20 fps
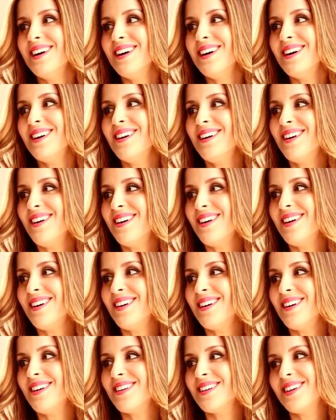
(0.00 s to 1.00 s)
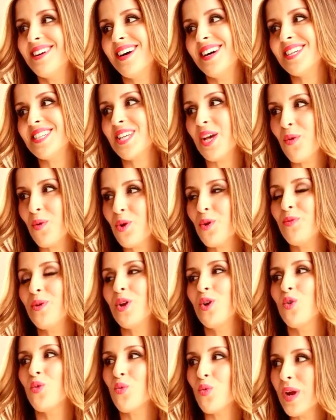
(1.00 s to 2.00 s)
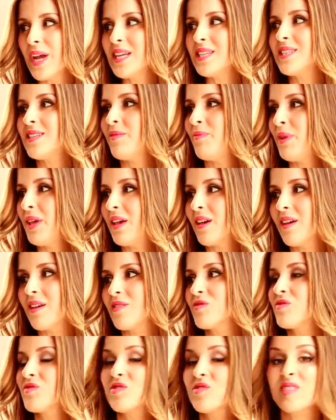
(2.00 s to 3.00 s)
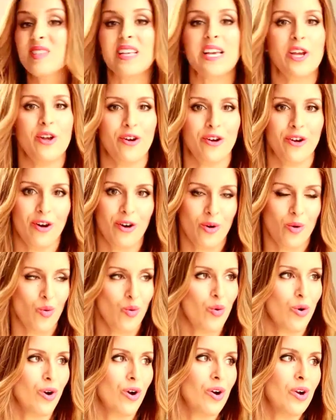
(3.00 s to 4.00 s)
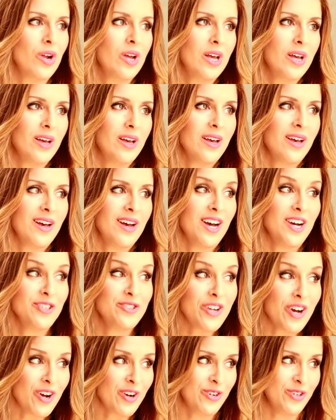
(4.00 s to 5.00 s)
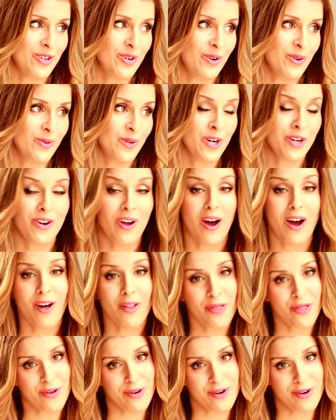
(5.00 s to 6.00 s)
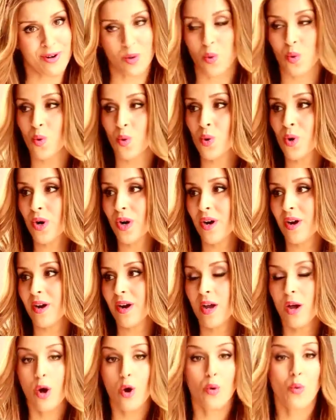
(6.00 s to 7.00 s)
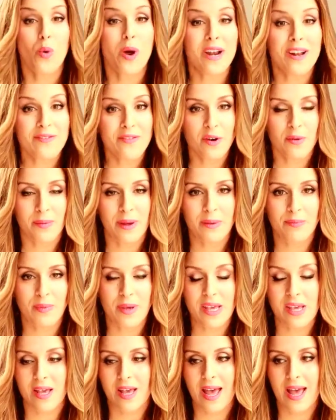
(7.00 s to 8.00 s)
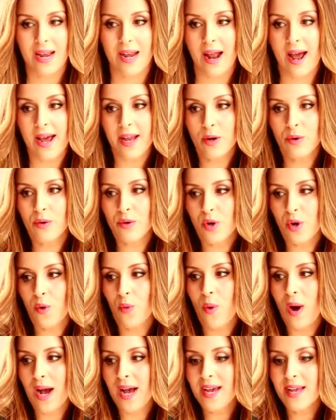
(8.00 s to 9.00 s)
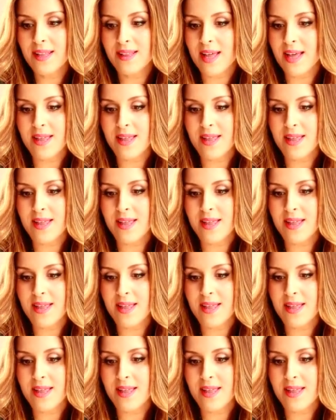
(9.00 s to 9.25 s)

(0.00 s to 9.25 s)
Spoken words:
oh gosh, that would have been great to be a singer, or a doctor or an author or whatever it might be. And I don't know why they